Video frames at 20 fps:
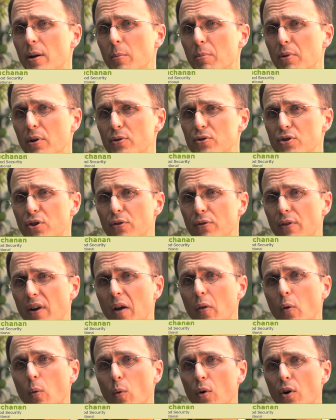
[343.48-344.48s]
approaches
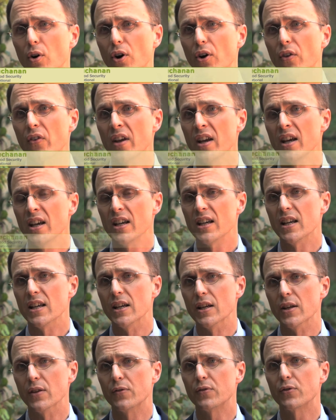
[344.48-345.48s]
around the world
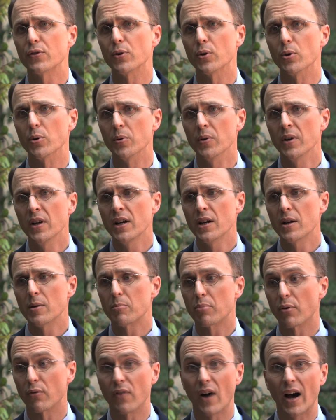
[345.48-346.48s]
is to
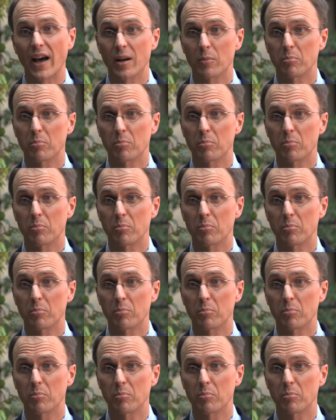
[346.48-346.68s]
provide a